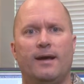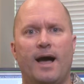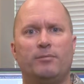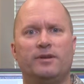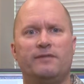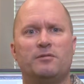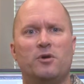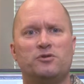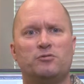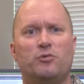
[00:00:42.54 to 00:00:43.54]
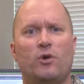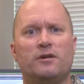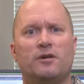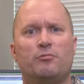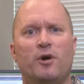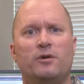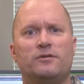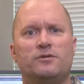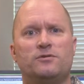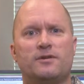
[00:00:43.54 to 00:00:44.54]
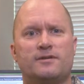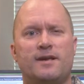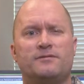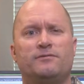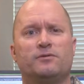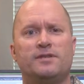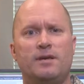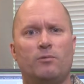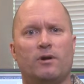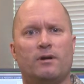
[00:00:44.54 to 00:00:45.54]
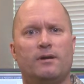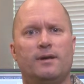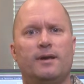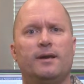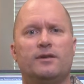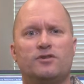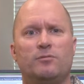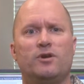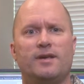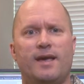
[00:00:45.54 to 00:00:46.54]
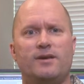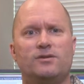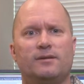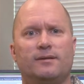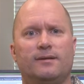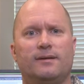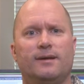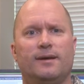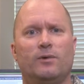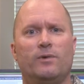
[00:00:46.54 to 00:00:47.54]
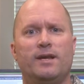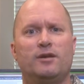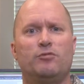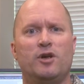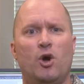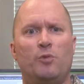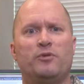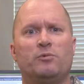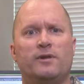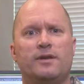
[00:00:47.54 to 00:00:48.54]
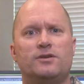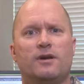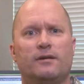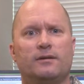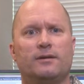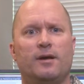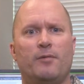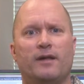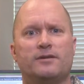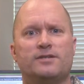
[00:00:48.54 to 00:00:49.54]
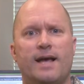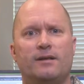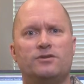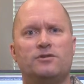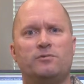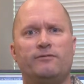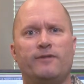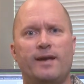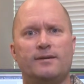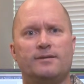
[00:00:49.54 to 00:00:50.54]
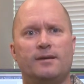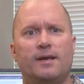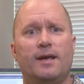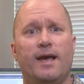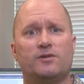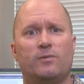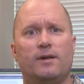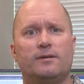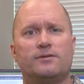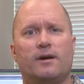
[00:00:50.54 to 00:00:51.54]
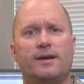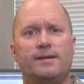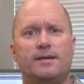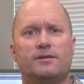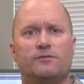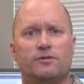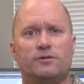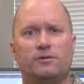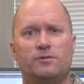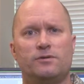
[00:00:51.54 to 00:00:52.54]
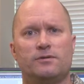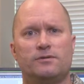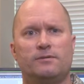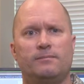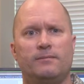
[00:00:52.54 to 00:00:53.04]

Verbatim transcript: I believe the most important component to successful teamwork is communication. We need to be open with each other about the challenges we face, as well as our ideas for solutions.